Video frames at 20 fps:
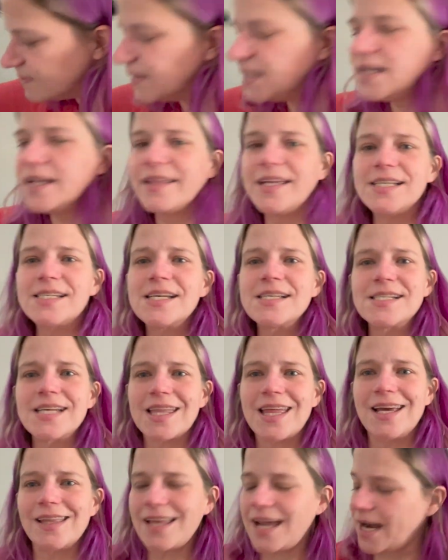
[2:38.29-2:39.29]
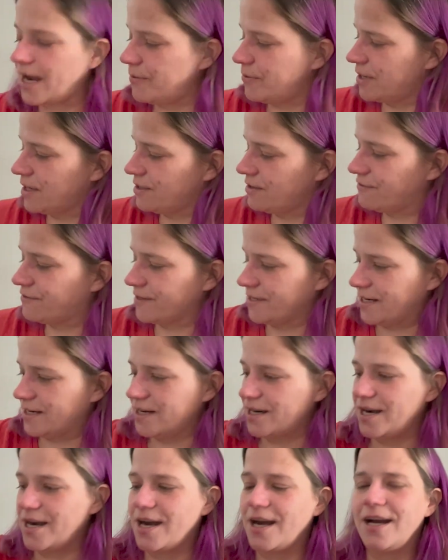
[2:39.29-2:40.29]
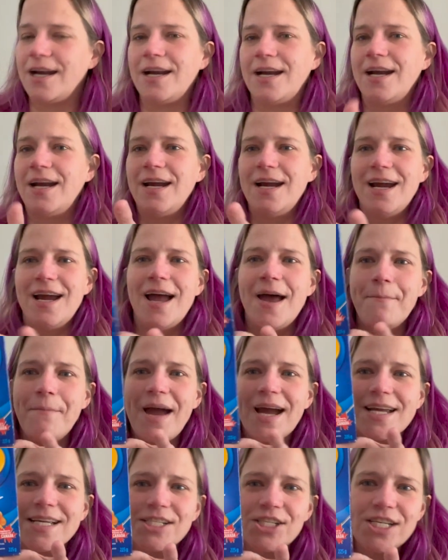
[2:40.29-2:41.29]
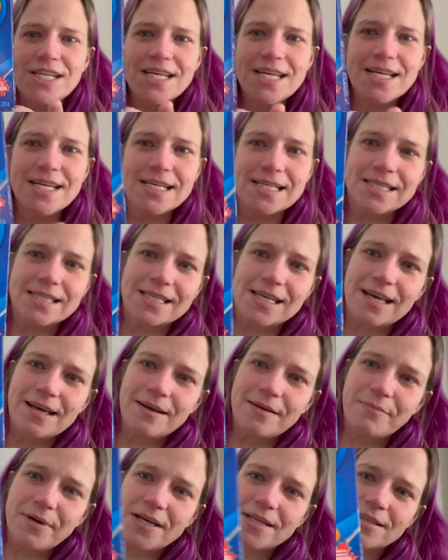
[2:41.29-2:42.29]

this is the thing that I want to do for dinner. Mac and cheese, but it's